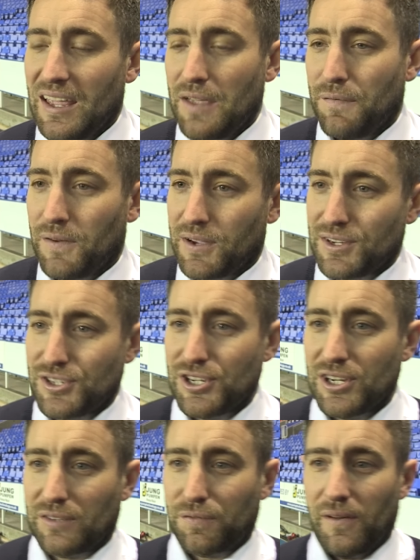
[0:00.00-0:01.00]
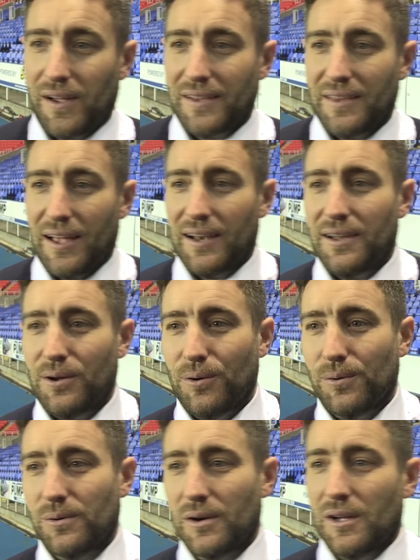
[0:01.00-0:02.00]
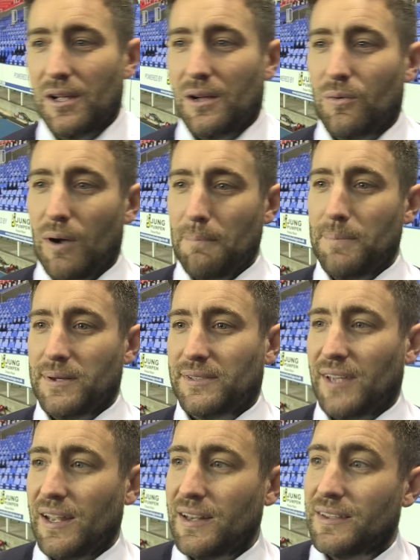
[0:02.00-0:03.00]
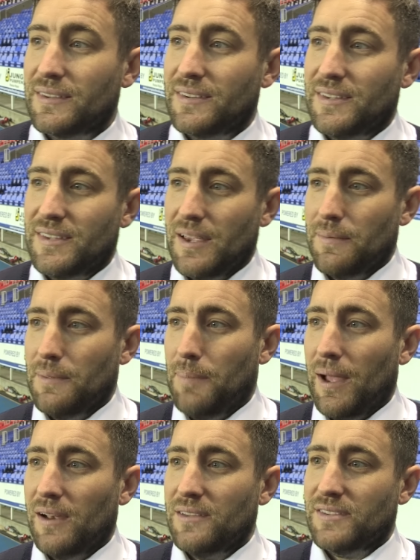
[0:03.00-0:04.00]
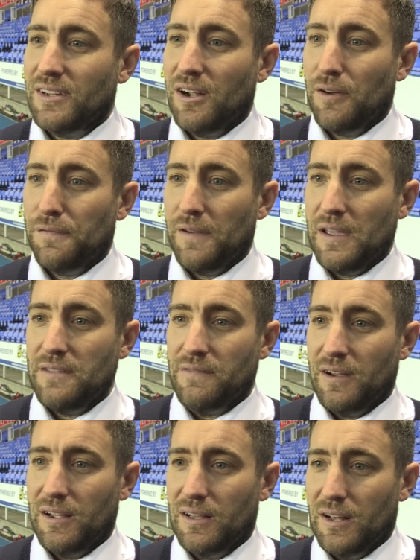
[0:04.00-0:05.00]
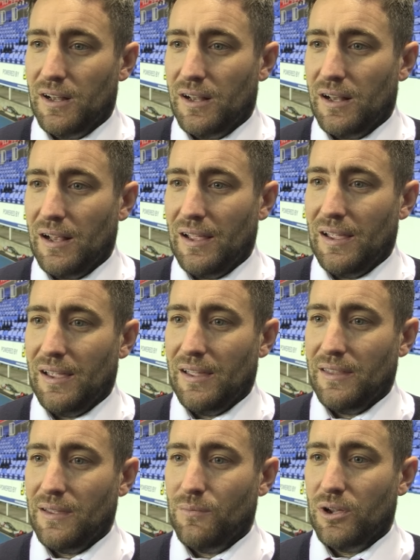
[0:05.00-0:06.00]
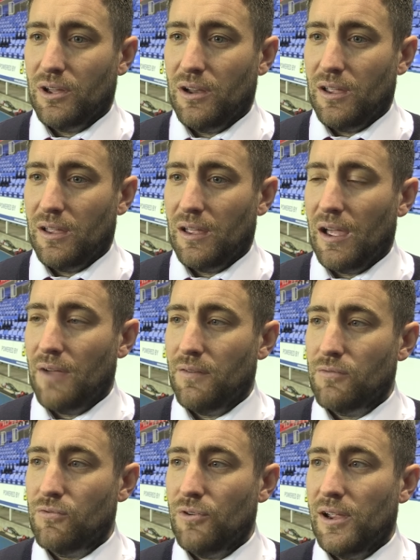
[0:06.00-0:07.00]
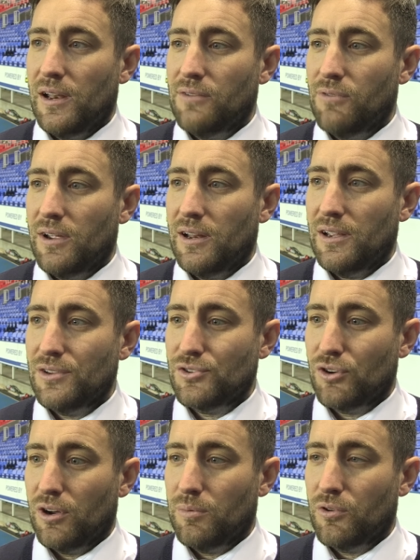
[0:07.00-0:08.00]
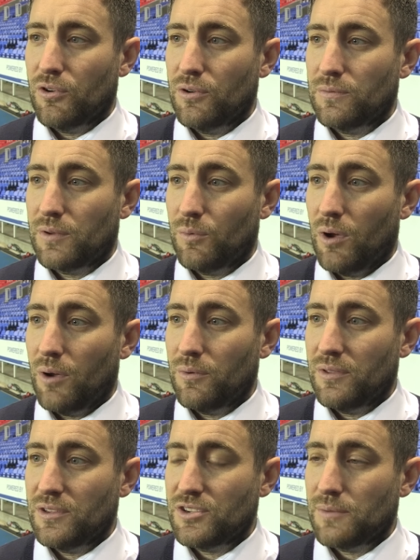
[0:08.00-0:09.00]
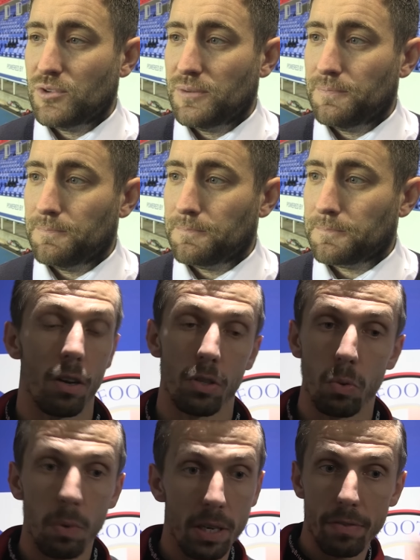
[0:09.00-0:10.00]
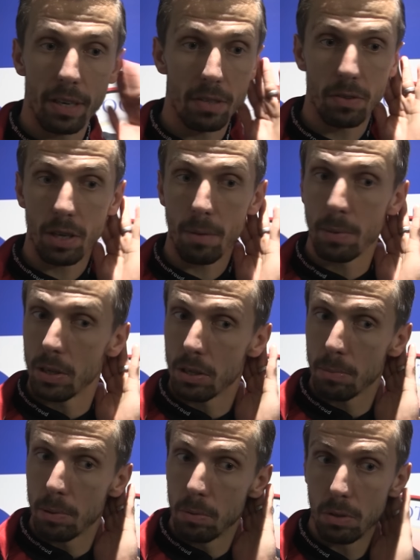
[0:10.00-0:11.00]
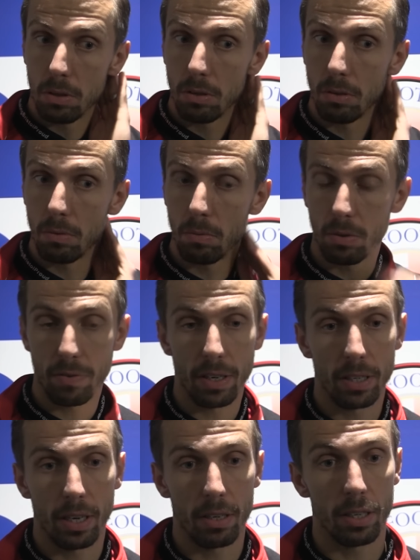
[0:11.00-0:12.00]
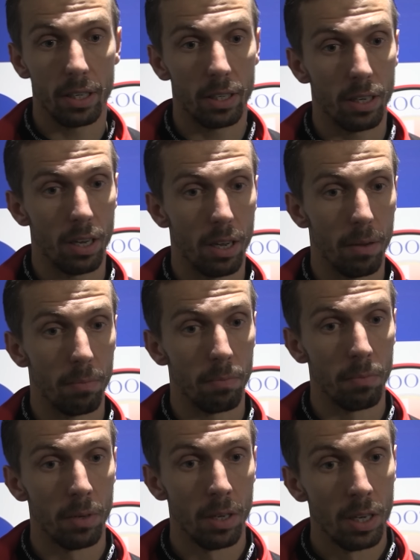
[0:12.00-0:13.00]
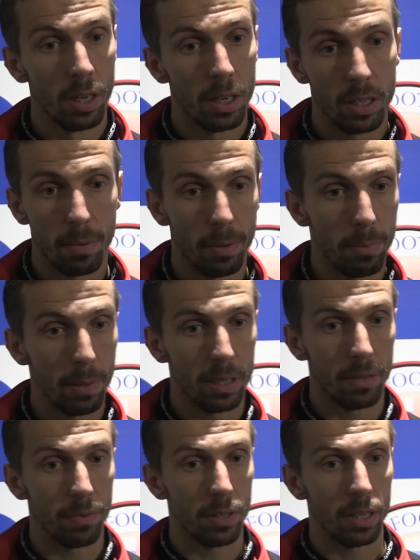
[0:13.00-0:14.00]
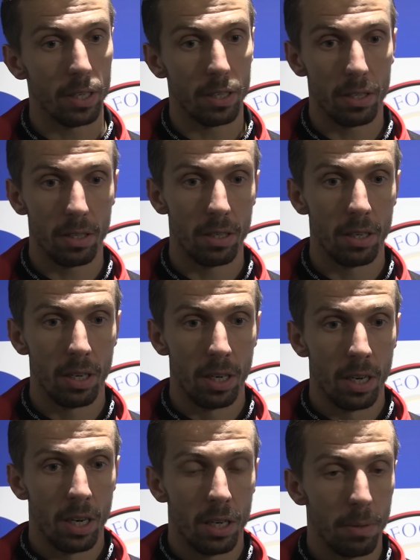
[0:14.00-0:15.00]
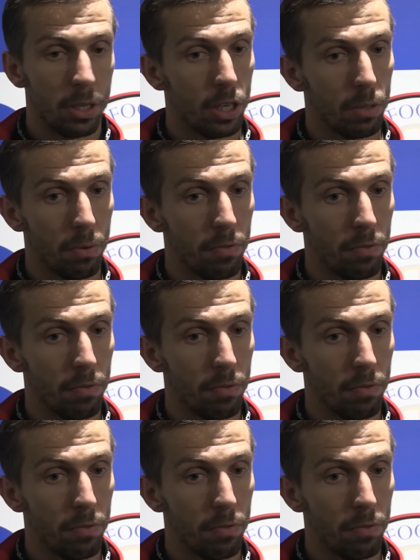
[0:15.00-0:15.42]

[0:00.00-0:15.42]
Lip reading: if I could just find that little 1% to tip the balance in our favour, then we're going to have a really, really enjoyable group to work with in the Championship. As always, thanks for coming. The support was fantastic. Some of the best I've seen this, especially as